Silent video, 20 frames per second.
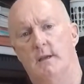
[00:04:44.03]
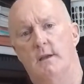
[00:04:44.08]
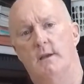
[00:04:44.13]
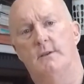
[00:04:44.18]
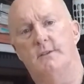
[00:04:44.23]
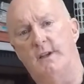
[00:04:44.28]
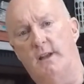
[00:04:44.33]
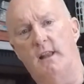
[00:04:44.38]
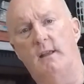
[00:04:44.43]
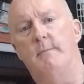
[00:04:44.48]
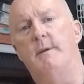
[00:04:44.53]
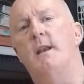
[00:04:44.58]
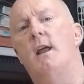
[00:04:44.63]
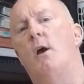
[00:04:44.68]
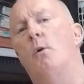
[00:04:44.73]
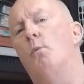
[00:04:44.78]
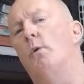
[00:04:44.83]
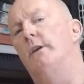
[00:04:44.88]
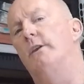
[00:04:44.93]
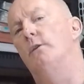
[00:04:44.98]
So let me
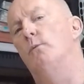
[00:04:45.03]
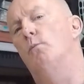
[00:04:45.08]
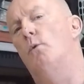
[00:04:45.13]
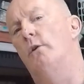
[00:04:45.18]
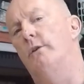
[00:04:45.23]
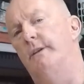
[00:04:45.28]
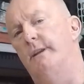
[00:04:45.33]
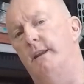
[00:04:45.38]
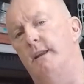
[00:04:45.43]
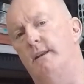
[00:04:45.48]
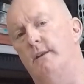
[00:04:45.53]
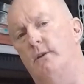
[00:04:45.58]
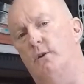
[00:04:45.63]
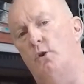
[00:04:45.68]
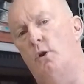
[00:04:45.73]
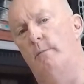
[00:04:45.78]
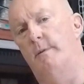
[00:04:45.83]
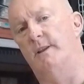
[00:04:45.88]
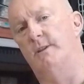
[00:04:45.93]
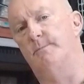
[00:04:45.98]
know what you want in the
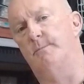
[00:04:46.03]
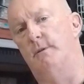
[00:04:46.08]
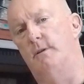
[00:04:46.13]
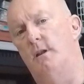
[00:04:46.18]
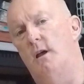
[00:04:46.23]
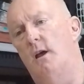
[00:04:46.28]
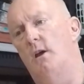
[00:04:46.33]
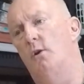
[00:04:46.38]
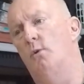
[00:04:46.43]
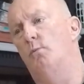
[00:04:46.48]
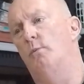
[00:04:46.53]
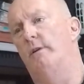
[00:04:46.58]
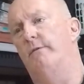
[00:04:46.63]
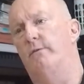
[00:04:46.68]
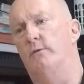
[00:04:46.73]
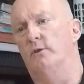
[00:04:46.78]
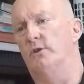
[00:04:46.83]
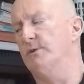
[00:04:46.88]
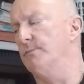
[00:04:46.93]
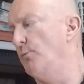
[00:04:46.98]
comments below,
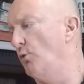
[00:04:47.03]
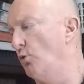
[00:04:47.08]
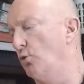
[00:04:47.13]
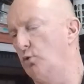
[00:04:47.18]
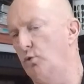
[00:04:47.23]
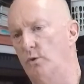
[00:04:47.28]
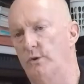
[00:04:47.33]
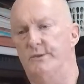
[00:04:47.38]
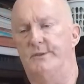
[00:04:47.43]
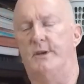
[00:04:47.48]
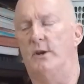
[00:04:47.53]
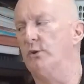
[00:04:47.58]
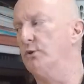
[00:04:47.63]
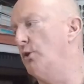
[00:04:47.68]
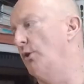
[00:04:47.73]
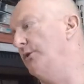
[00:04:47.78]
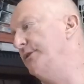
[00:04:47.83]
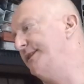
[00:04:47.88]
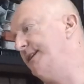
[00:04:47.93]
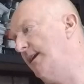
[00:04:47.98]
whether it's more Grisso
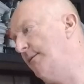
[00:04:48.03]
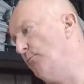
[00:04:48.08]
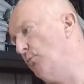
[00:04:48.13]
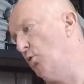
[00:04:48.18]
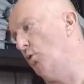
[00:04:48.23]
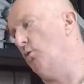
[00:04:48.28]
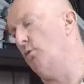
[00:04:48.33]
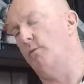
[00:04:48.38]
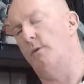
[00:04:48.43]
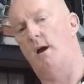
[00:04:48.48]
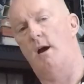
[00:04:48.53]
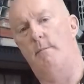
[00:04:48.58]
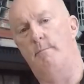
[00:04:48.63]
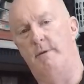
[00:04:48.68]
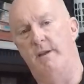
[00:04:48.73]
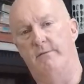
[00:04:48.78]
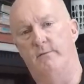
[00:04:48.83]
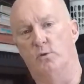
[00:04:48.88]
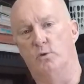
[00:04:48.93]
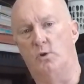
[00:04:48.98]
content, more
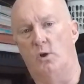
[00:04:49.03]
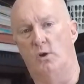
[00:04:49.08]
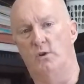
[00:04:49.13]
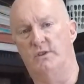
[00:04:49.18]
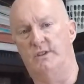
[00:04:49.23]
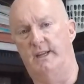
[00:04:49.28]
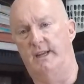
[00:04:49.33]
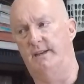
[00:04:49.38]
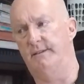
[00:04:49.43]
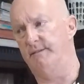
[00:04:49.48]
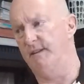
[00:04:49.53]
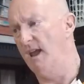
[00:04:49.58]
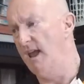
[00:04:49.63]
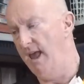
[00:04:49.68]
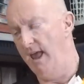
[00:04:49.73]
bevel content,